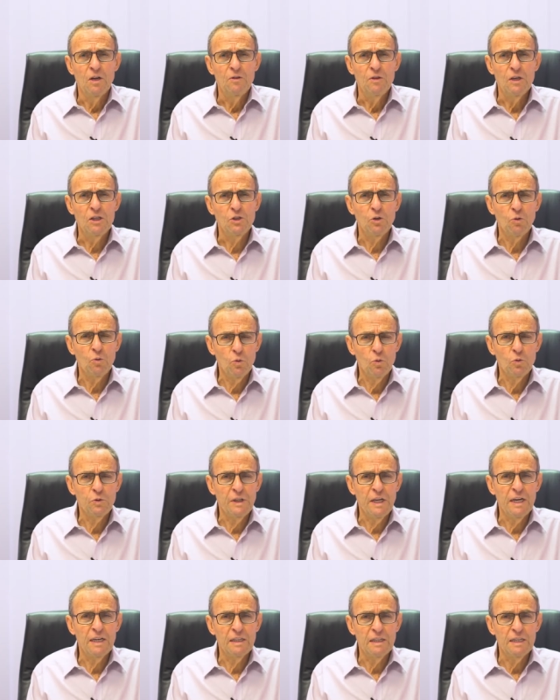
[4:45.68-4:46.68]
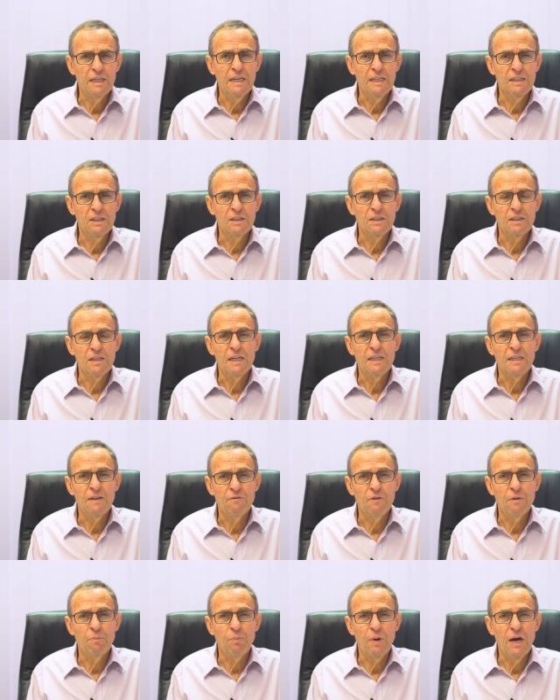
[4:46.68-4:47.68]
These are all techniques that
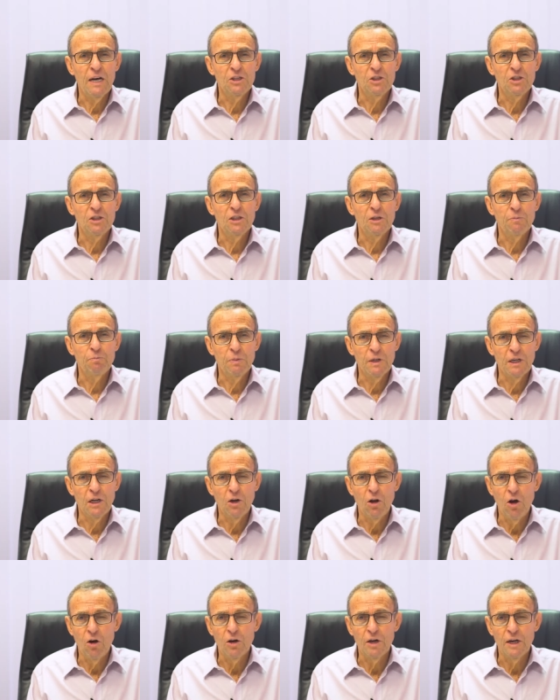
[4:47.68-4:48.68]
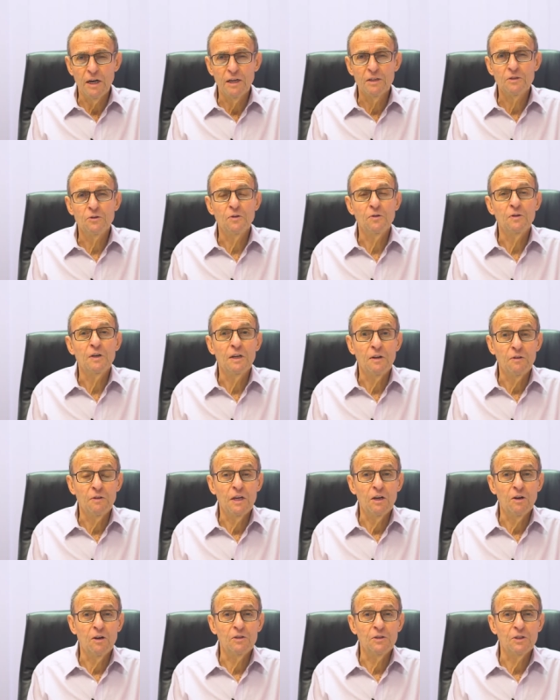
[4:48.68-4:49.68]
give the patient a bit longer to think of
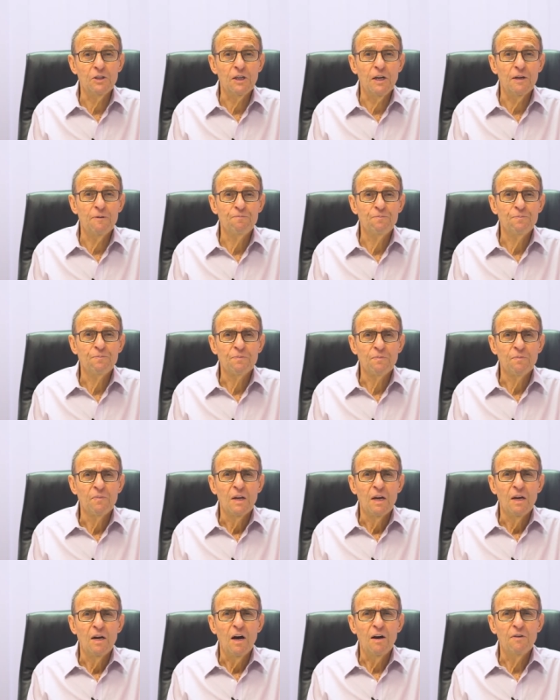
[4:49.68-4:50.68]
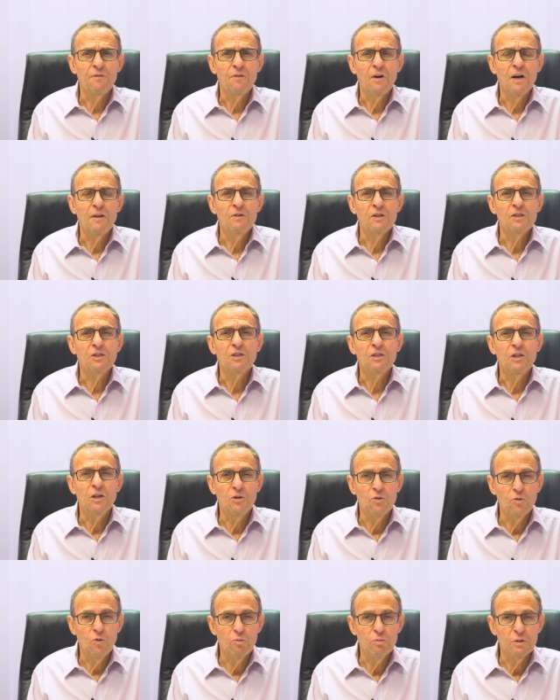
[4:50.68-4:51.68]
the answer. I find this an
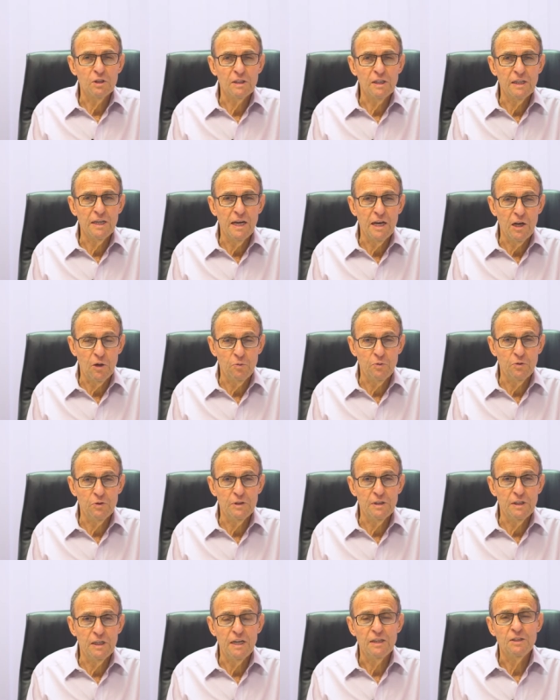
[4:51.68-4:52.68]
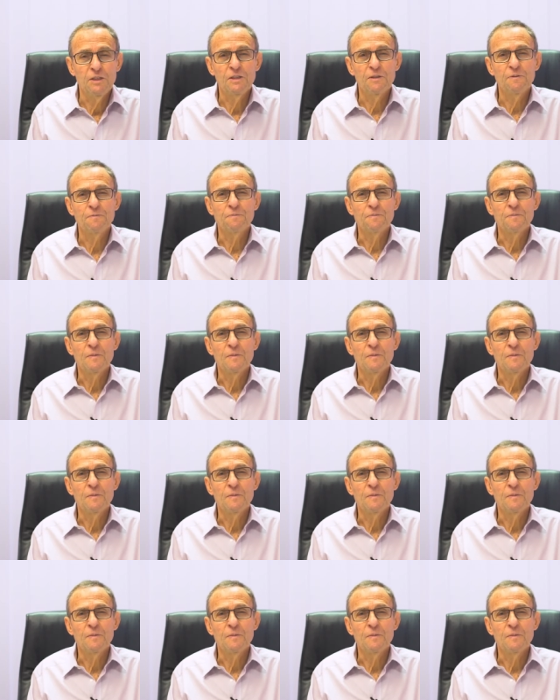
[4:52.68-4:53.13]
enormously helpful test.